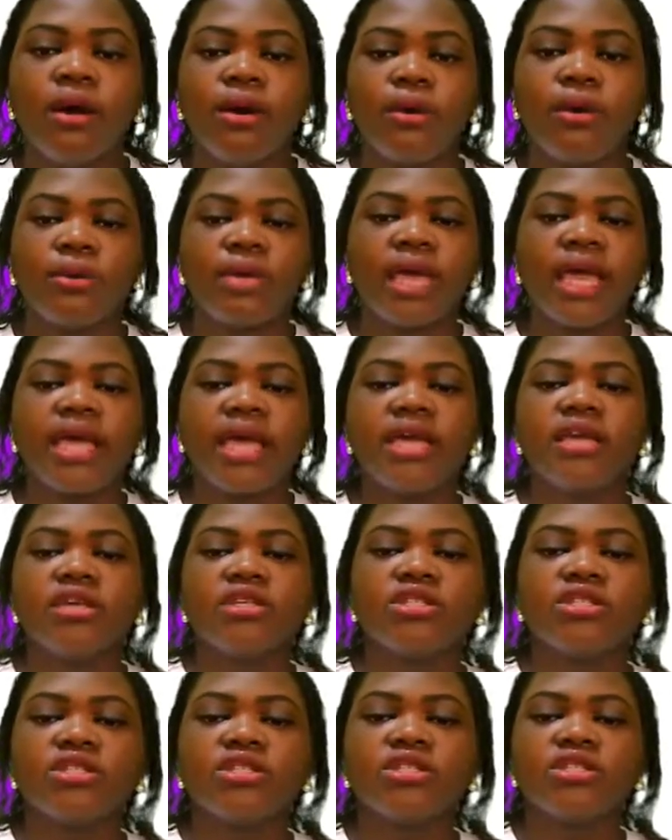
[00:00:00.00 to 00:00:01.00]
Okay,
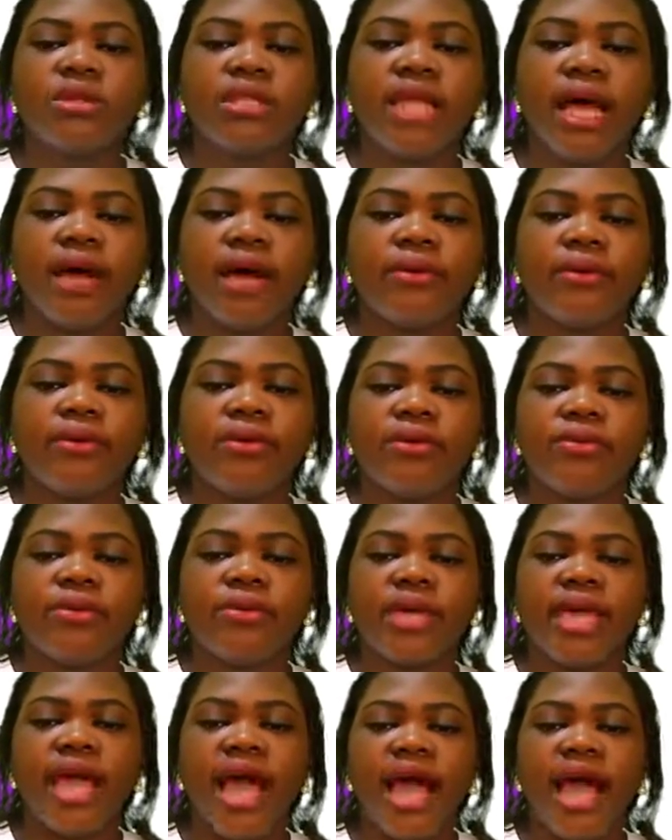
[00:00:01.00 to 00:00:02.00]
so now
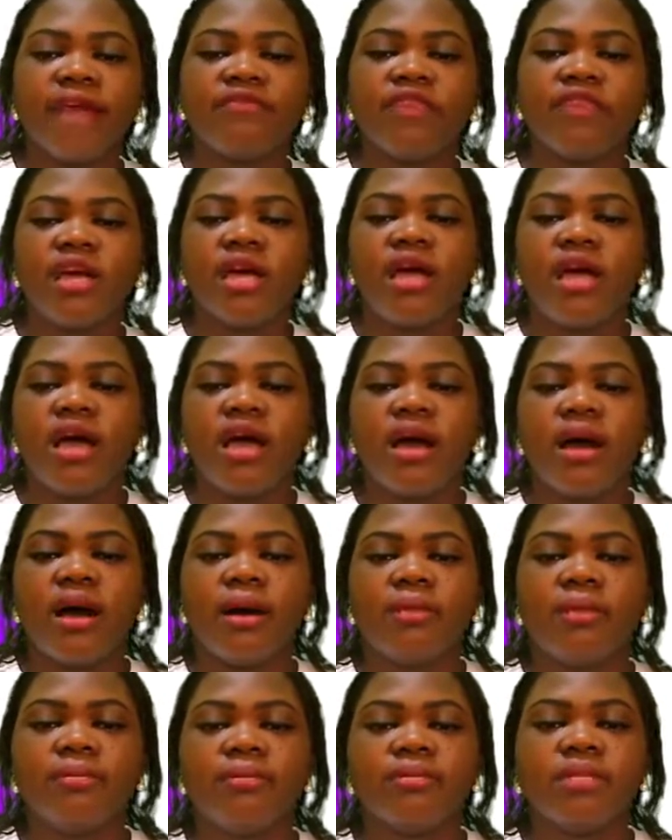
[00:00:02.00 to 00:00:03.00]
we have
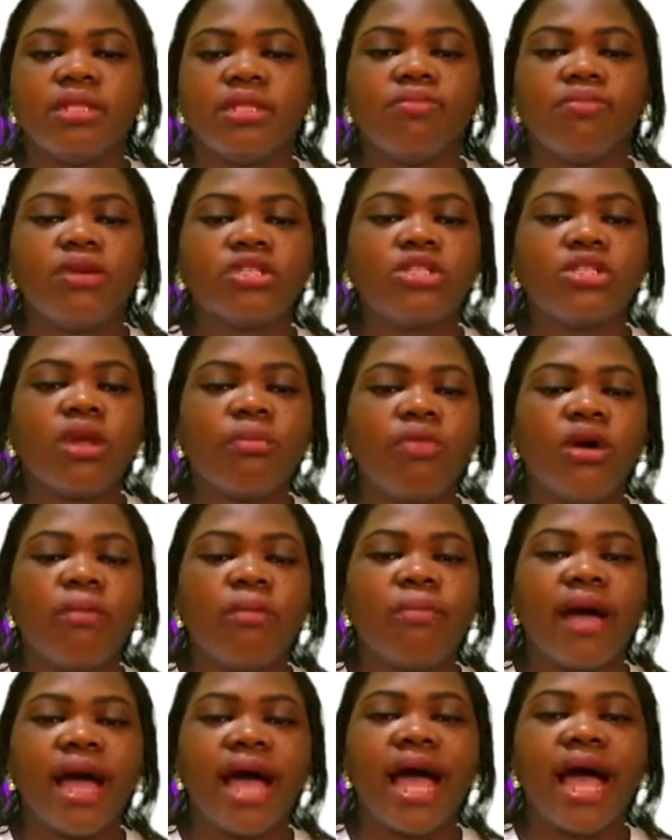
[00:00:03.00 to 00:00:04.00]
the bottom
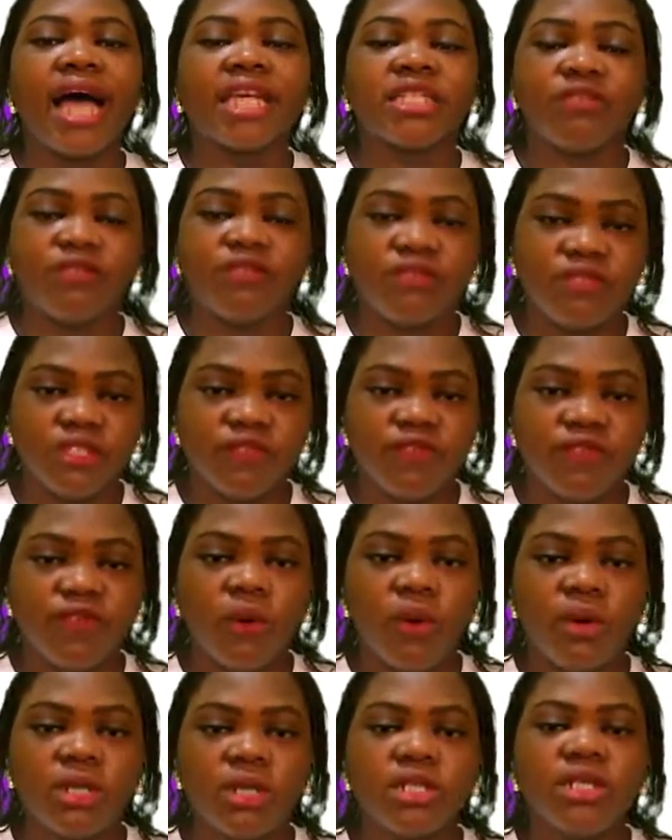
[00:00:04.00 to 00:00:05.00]
number has
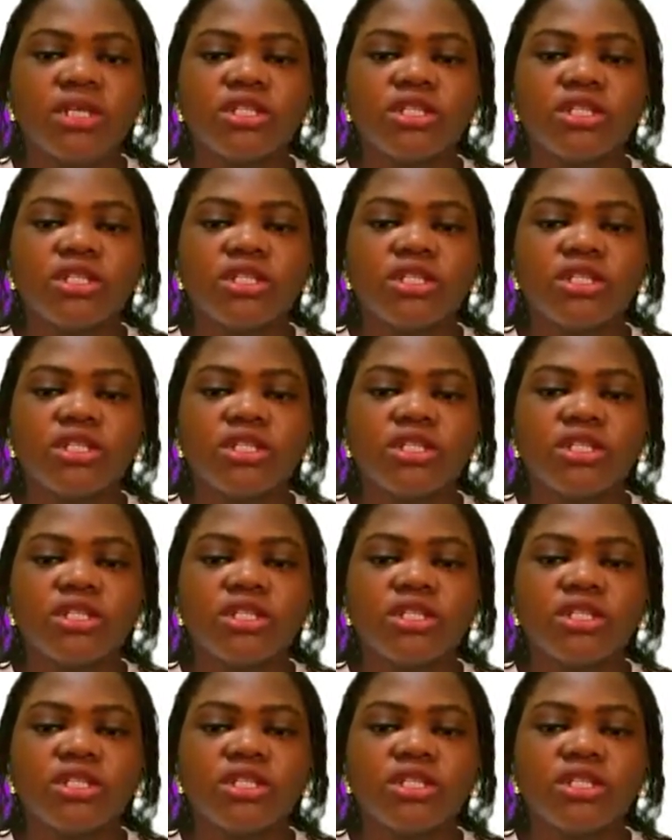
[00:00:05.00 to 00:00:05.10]
54.